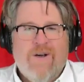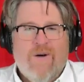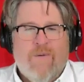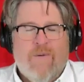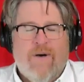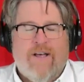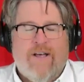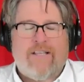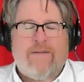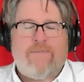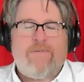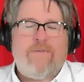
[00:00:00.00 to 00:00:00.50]

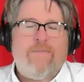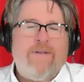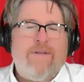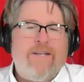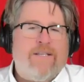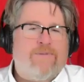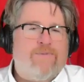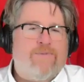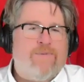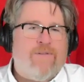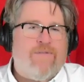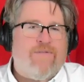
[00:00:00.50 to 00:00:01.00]
Welcome to
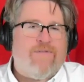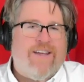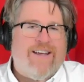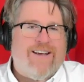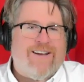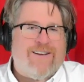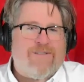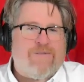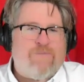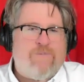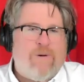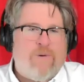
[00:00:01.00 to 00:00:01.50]
Municipal
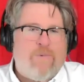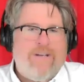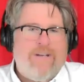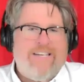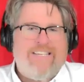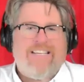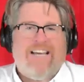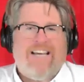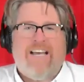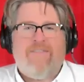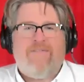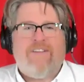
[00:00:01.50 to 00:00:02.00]
Affairs, where we
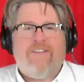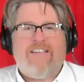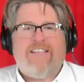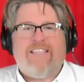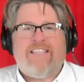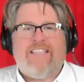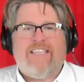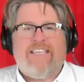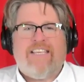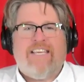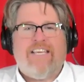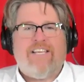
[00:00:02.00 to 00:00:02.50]
dive into
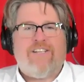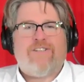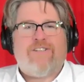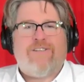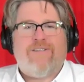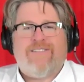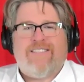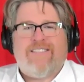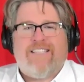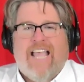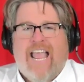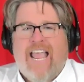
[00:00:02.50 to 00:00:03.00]
the
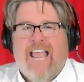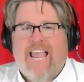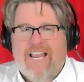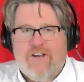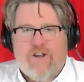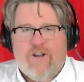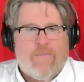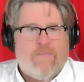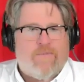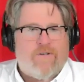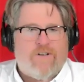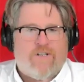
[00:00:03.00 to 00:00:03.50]
issues
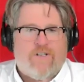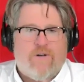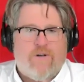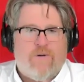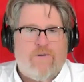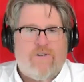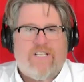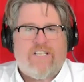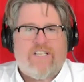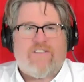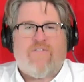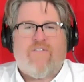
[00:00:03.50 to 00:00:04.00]
and
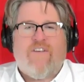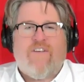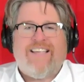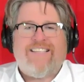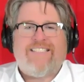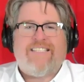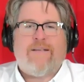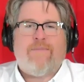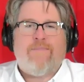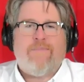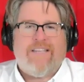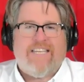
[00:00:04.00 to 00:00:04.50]
opportunities
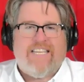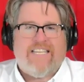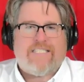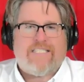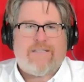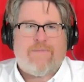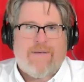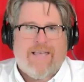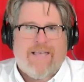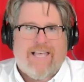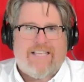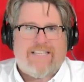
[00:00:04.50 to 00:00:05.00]
facing
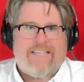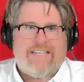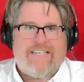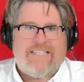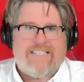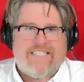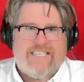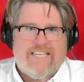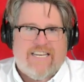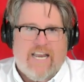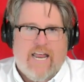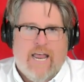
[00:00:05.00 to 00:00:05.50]

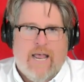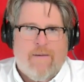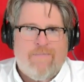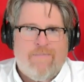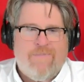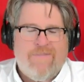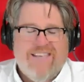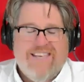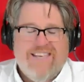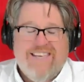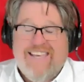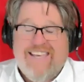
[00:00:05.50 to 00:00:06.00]
municipalities today.
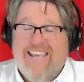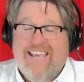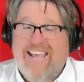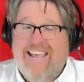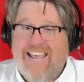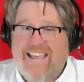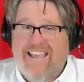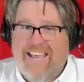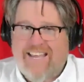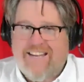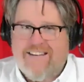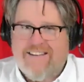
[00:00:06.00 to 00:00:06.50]

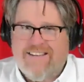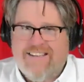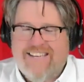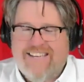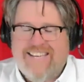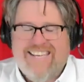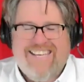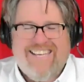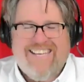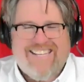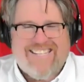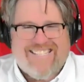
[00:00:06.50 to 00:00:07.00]
And
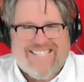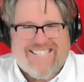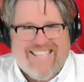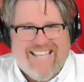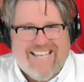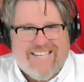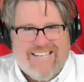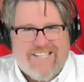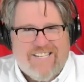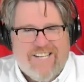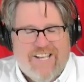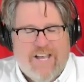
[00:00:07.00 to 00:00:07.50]
it's
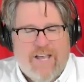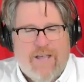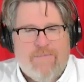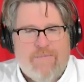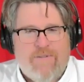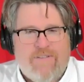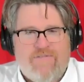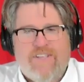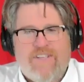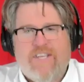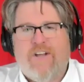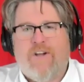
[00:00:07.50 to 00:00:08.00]
that time
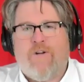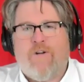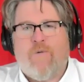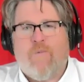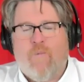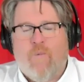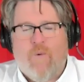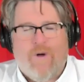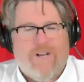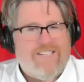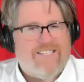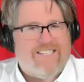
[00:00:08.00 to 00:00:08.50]
of year
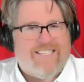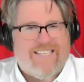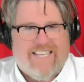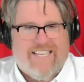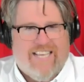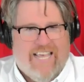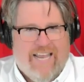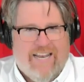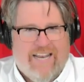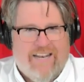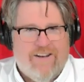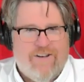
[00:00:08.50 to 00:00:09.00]
once
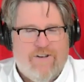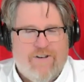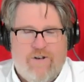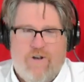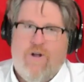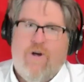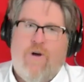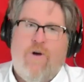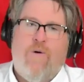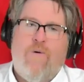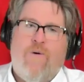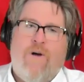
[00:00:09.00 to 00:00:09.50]
again.
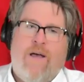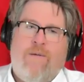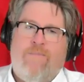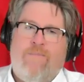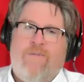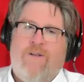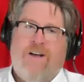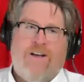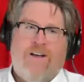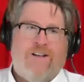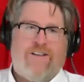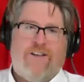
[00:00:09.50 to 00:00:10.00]
No, I'm
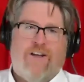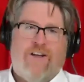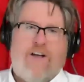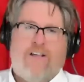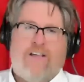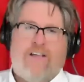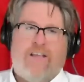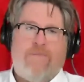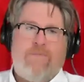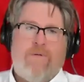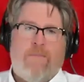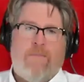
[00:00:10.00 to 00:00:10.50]
not
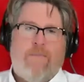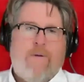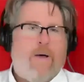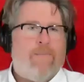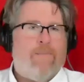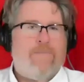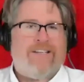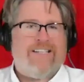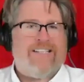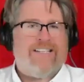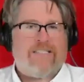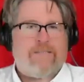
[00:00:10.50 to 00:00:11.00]
talking about
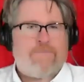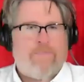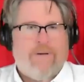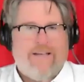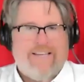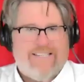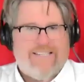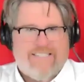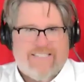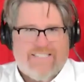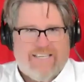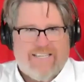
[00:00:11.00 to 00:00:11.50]
pumpkin
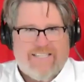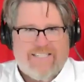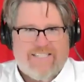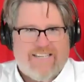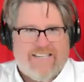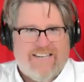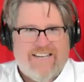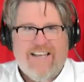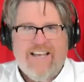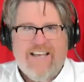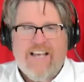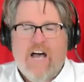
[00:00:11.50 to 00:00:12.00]
spice
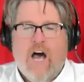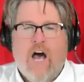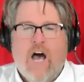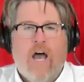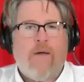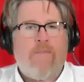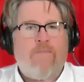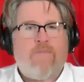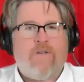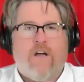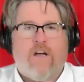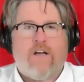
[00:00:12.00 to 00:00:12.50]
season.
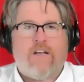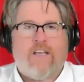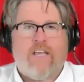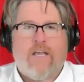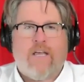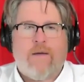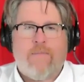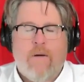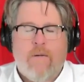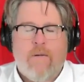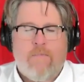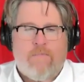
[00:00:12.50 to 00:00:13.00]
I'm talking
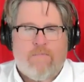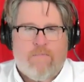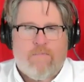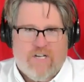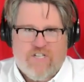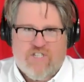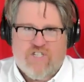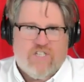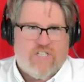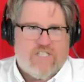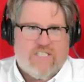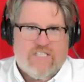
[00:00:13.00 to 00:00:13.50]
about
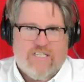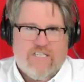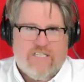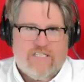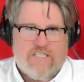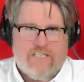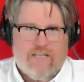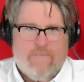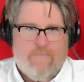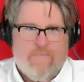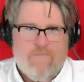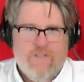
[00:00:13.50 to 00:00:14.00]
budget
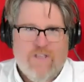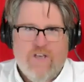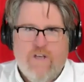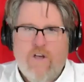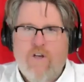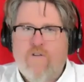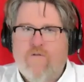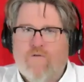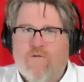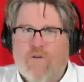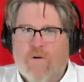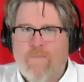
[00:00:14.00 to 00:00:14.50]
season.
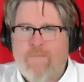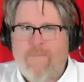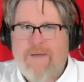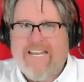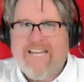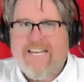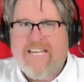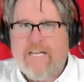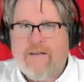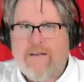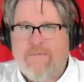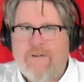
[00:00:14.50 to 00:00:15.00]
For
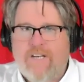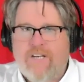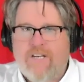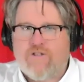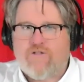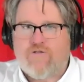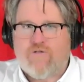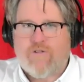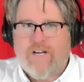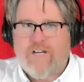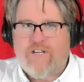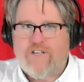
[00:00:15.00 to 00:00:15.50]
many
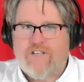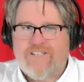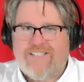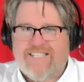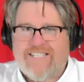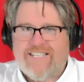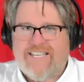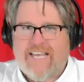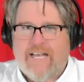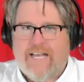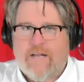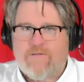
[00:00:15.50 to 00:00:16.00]
administrations
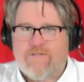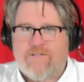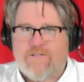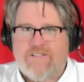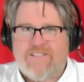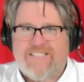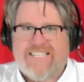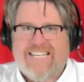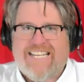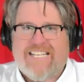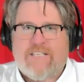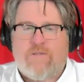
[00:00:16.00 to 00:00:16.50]
and
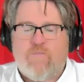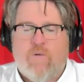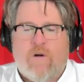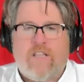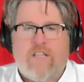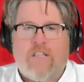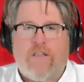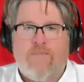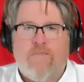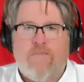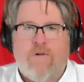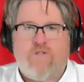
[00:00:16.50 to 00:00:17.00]
councils, it's one
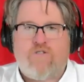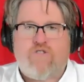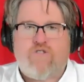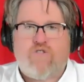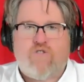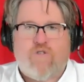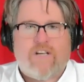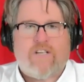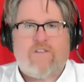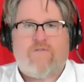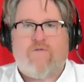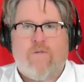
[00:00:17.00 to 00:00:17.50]
of the most
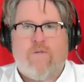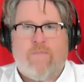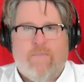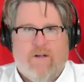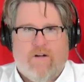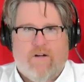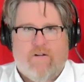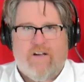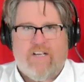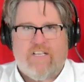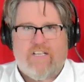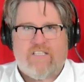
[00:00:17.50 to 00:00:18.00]
stressful
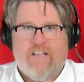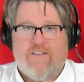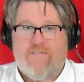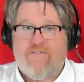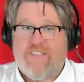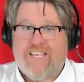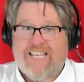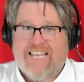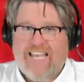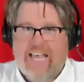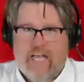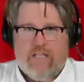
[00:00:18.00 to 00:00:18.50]
periods of
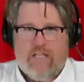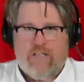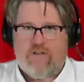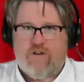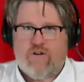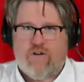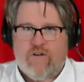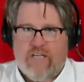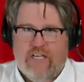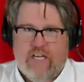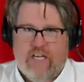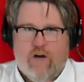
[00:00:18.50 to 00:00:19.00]
the
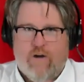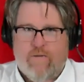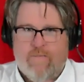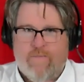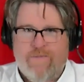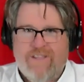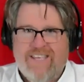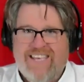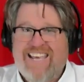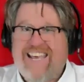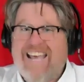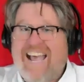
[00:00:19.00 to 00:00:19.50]
calendar year,
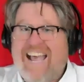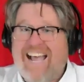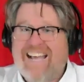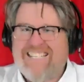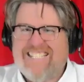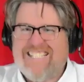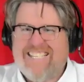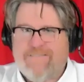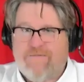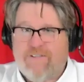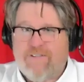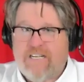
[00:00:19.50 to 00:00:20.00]

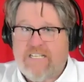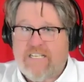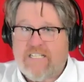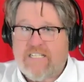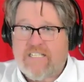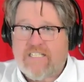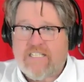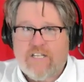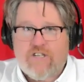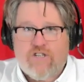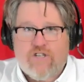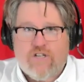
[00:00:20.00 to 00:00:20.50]
as every
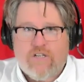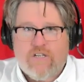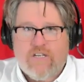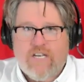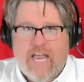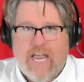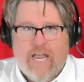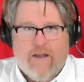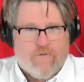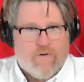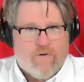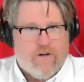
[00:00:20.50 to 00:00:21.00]
decision,
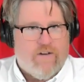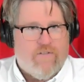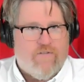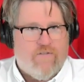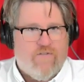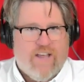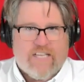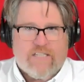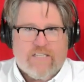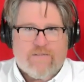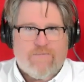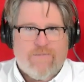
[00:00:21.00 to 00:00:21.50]
every
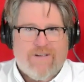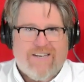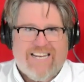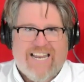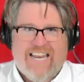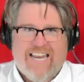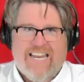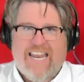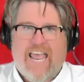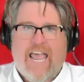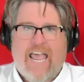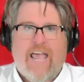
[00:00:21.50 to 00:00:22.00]
investment,
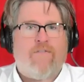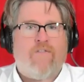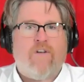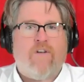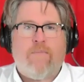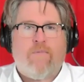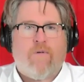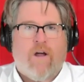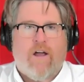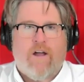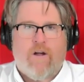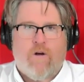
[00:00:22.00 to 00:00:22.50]
and every
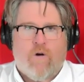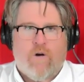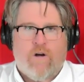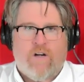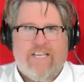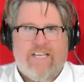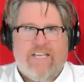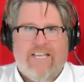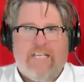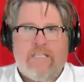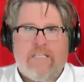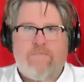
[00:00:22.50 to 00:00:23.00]

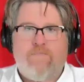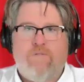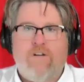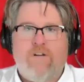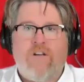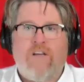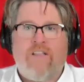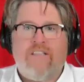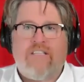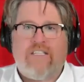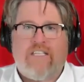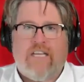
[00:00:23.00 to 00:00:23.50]
priority is
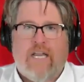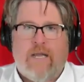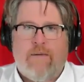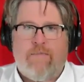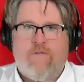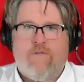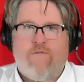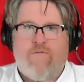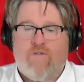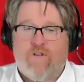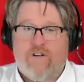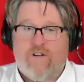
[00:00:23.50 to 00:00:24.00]
put on the
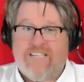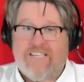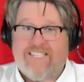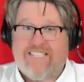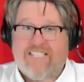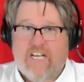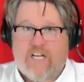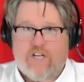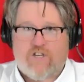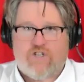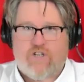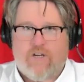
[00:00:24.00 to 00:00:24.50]
table for
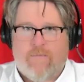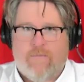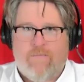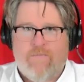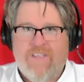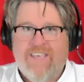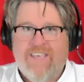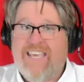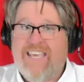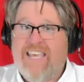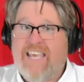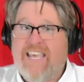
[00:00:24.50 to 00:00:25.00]
discussion.
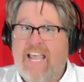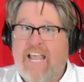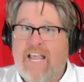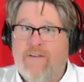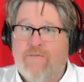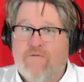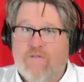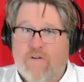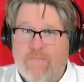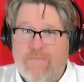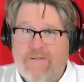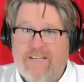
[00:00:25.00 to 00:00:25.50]

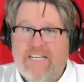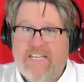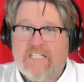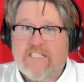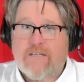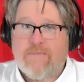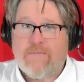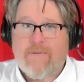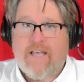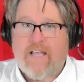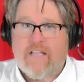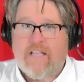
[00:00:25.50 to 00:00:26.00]
And for
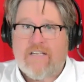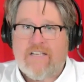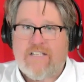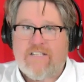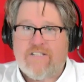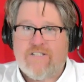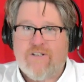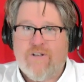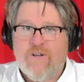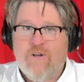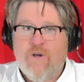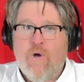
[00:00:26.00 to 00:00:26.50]

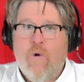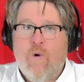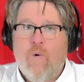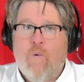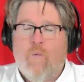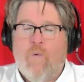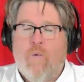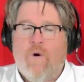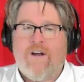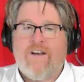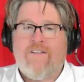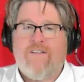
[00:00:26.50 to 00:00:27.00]
municipalities,
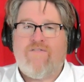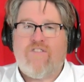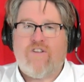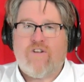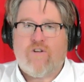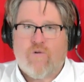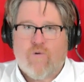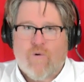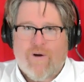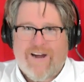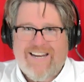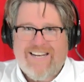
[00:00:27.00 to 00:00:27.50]
one of the
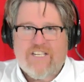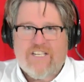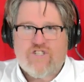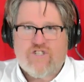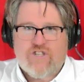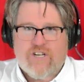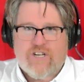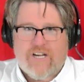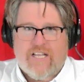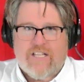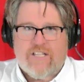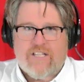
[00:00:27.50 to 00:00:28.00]
greatest
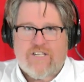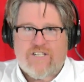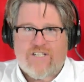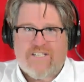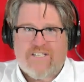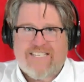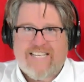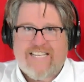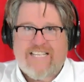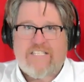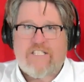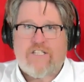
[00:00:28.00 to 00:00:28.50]

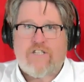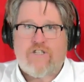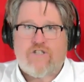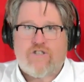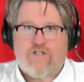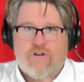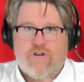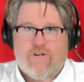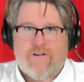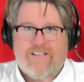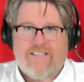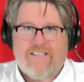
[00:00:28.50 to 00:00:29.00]
challenges is
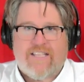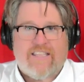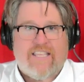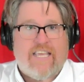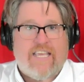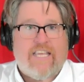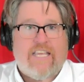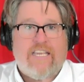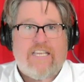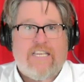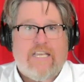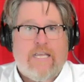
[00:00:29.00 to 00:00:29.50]
ensuring that
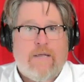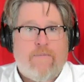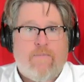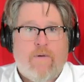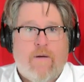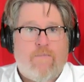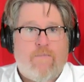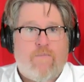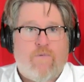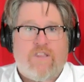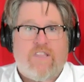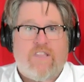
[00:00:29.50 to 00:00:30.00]
they can keep
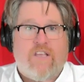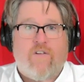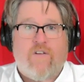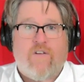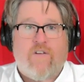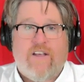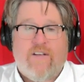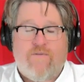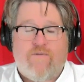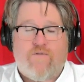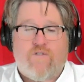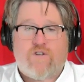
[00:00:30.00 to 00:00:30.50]
up with their
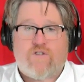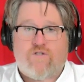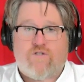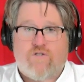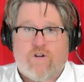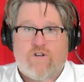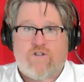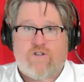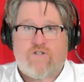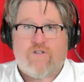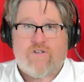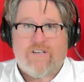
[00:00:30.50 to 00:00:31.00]

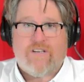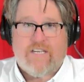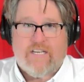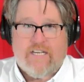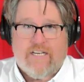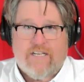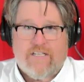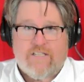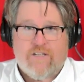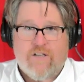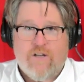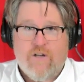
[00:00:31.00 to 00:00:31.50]
infrastructure
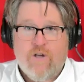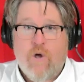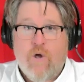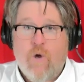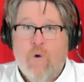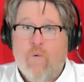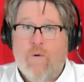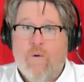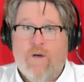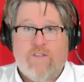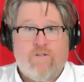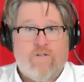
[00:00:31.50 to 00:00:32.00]
needs,
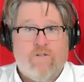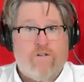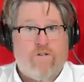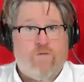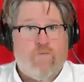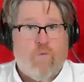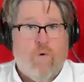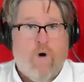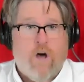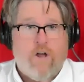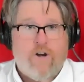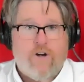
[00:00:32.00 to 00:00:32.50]
whether
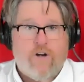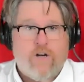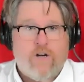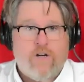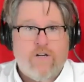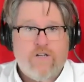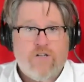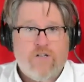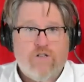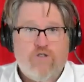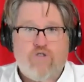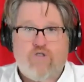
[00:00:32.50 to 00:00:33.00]
it's
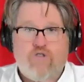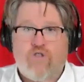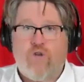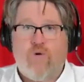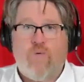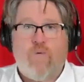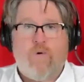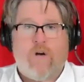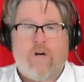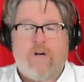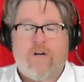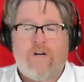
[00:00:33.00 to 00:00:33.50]
water,
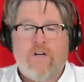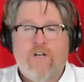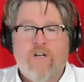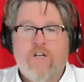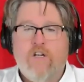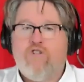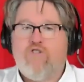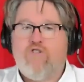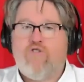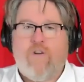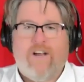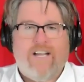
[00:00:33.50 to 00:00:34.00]
sewer,
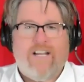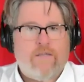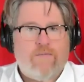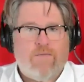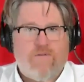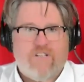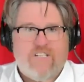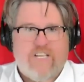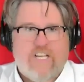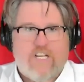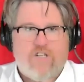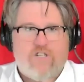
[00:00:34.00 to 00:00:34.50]

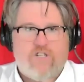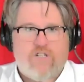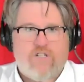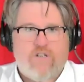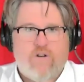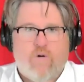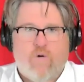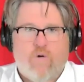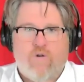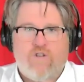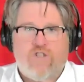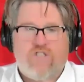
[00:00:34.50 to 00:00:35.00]
transportation,
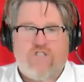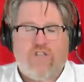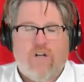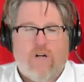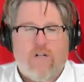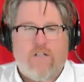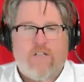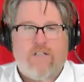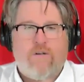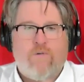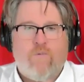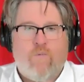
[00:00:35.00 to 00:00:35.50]
or
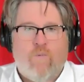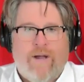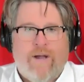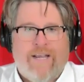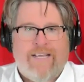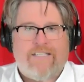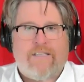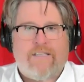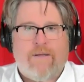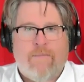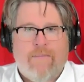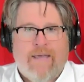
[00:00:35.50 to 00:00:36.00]
solid
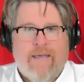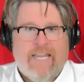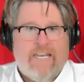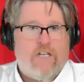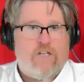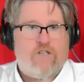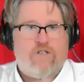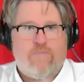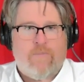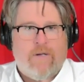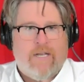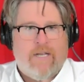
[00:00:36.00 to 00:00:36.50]
waste
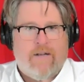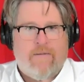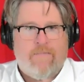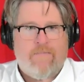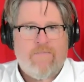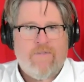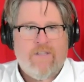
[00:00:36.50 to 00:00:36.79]
management.